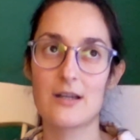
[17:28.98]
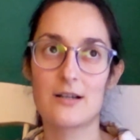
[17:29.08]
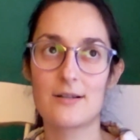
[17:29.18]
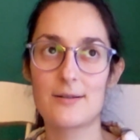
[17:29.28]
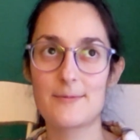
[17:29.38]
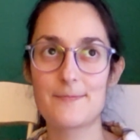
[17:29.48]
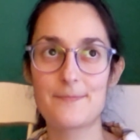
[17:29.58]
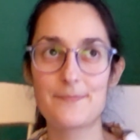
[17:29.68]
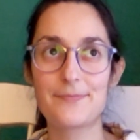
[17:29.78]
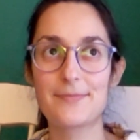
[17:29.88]

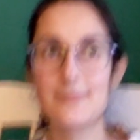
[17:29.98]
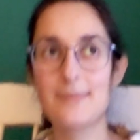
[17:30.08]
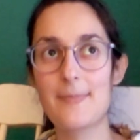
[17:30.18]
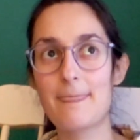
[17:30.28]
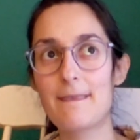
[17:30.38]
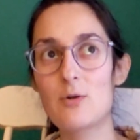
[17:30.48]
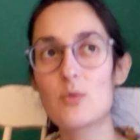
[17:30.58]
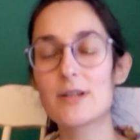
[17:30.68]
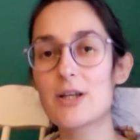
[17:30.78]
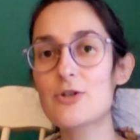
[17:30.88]
You
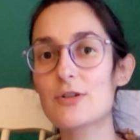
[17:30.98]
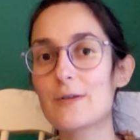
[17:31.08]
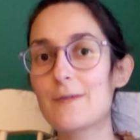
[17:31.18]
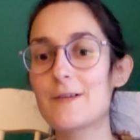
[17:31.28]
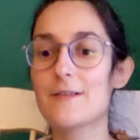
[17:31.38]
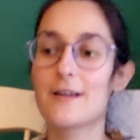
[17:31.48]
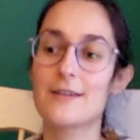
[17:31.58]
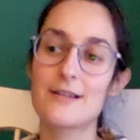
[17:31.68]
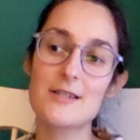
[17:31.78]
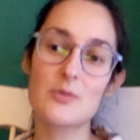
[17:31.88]
will naturally feel
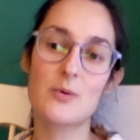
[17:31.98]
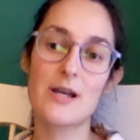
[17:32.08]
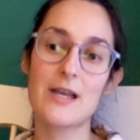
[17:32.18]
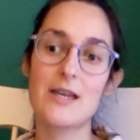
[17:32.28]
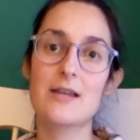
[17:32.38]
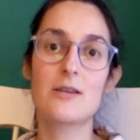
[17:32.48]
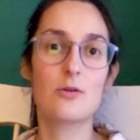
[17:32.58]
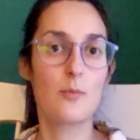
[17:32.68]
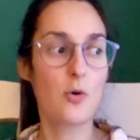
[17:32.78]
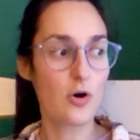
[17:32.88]
that this way
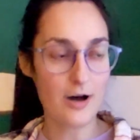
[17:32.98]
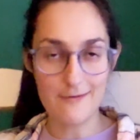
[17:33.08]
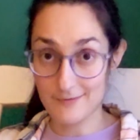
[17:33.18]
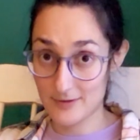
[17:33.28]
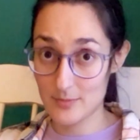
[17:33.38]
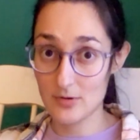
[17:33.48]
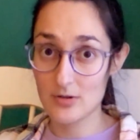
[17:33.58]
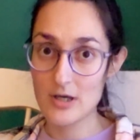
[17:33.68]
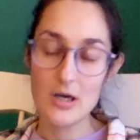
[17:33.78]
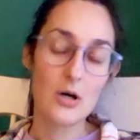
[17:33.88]
you're more comfortable,
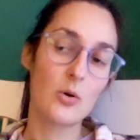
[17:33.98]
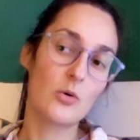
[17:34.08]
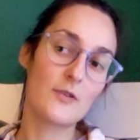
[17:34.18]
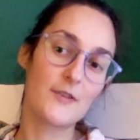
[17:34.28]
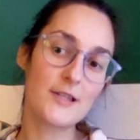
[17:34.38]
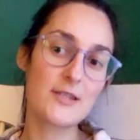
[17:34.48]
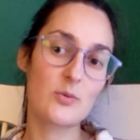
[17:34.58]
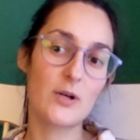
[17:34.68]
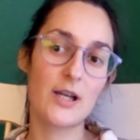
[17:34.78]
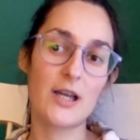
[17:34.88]
or this
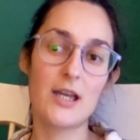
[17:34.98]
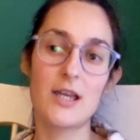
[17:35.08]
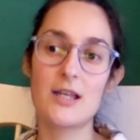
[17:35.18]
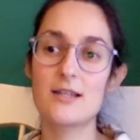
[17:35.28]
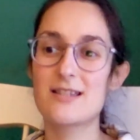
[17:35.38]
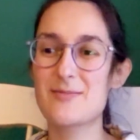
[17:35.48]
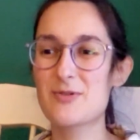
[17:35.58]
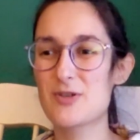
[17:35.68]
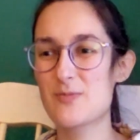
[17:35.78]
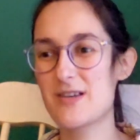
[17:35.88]
way it
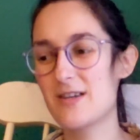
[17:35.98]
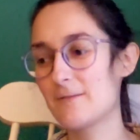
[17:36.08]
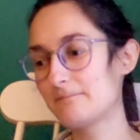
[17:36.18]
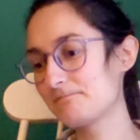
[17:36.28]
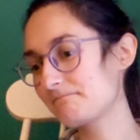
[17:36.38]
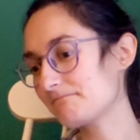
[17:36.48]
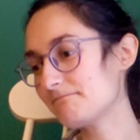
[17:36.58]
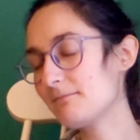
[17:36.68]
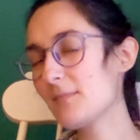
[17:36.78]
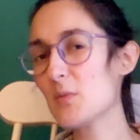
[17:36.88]
seems to be
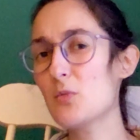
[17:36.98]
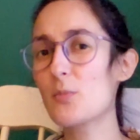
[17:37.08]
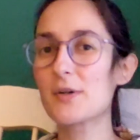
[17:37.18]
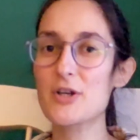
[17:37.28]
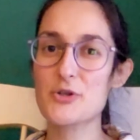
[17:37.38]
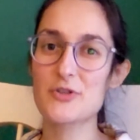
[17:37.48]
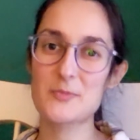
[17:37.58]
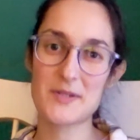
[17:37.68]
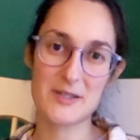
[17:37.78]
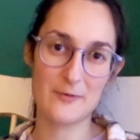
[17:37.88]
more pressure on
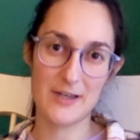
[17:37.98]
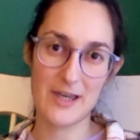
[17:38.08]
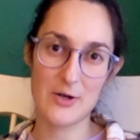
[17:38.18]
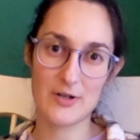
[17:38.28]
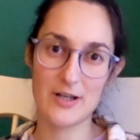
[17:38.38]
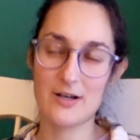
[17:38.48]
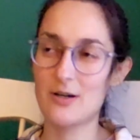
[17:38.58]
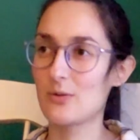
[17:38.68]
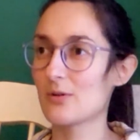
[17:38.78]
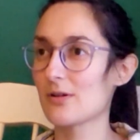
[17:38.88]
specific area,
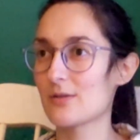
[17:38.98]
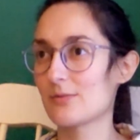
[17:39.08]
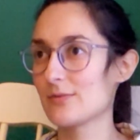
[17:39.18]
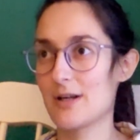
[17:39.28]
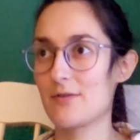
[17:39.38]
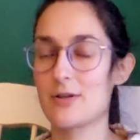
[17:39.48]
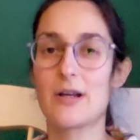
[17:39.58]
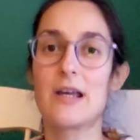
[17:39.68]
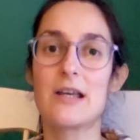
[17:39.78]
or whatever,